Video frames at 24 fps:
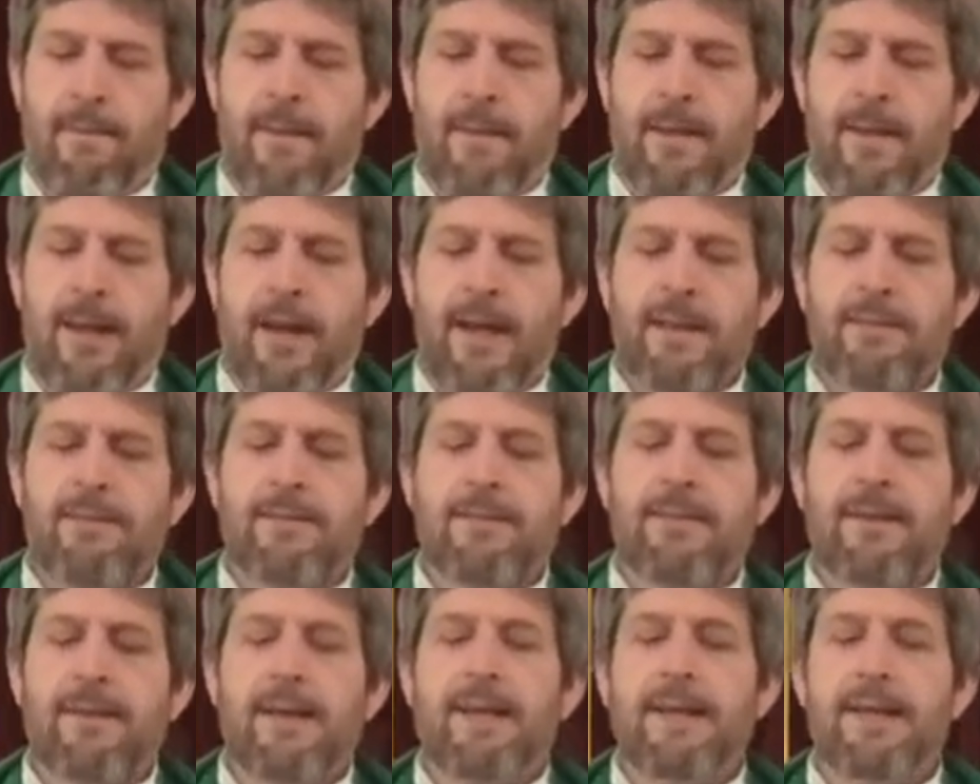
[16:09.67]
at the
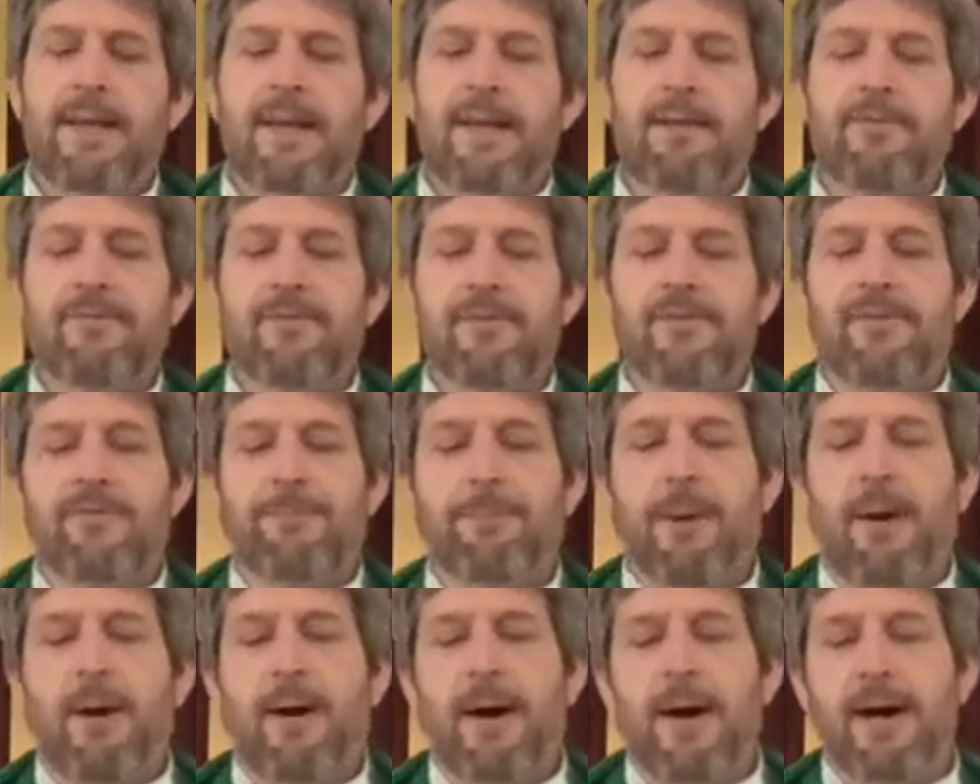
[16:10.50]
tent entrance
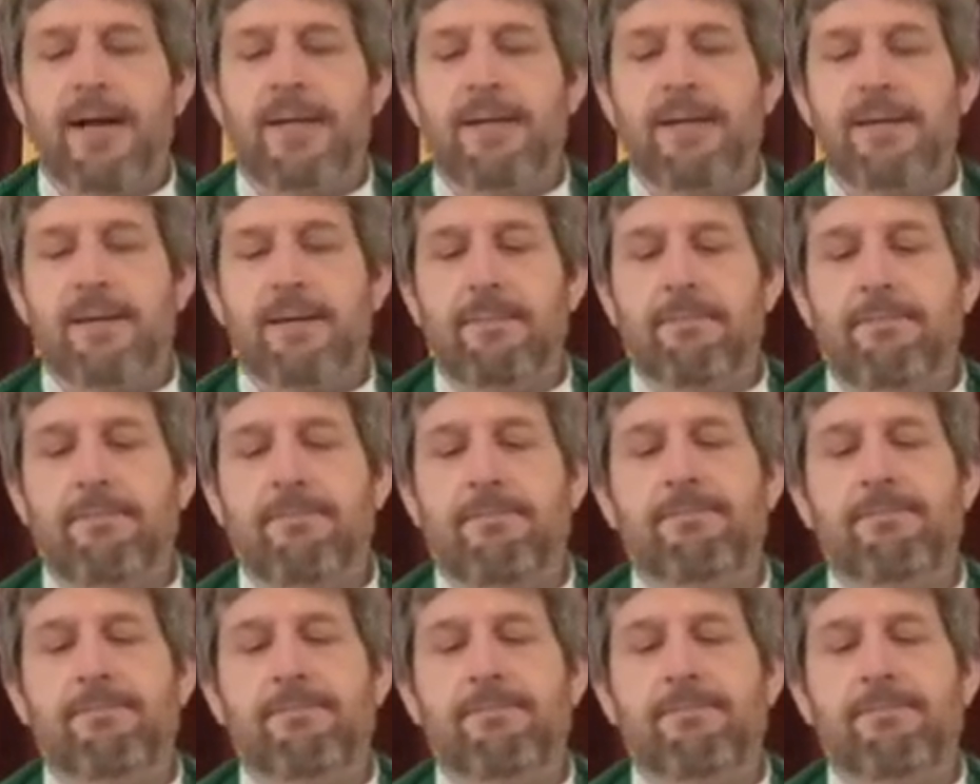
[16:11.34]
behind him.